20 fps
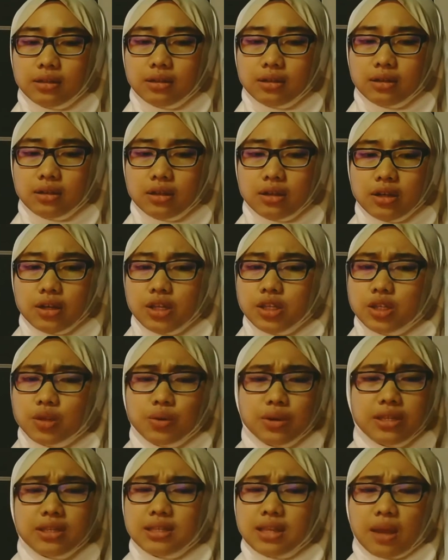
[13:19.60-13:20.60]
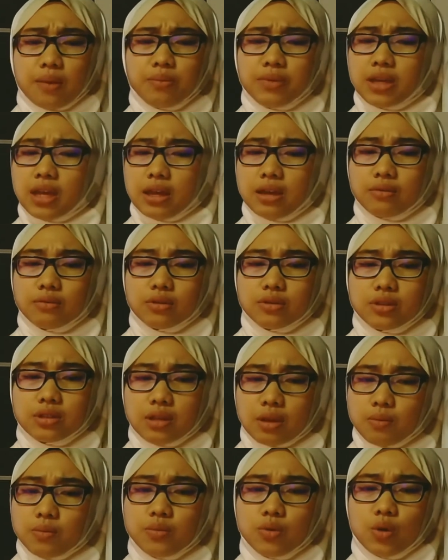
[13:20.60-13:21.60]
So the same
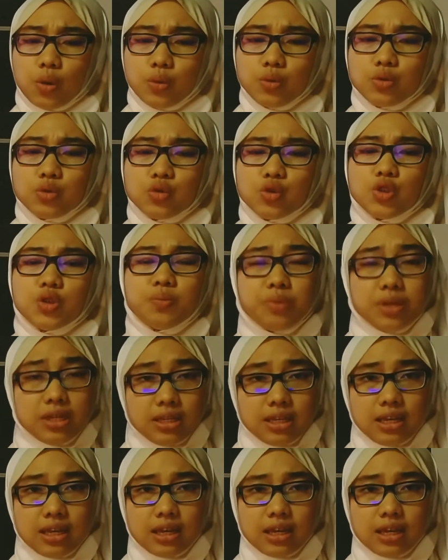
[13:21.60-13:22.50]
goes to speaking.